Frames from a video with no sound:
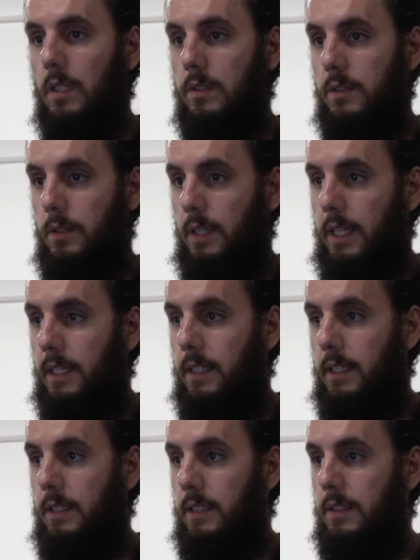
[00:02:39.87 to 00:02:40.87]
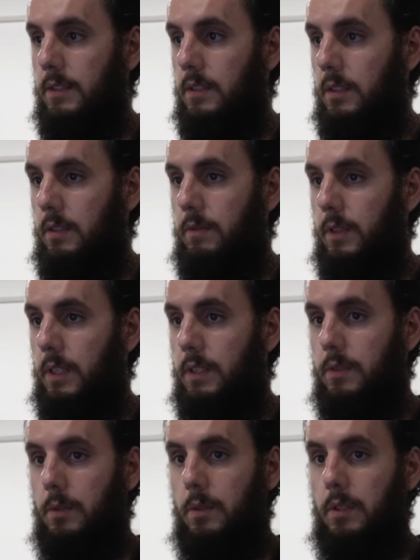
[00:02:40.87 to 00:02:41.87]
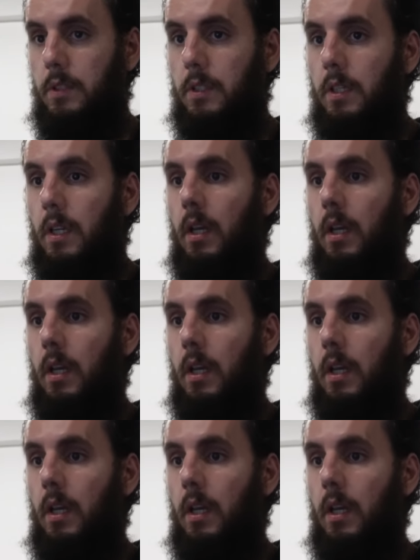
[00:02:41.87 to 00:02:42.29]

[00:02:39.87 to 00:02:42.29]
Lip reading: So that is good for this order.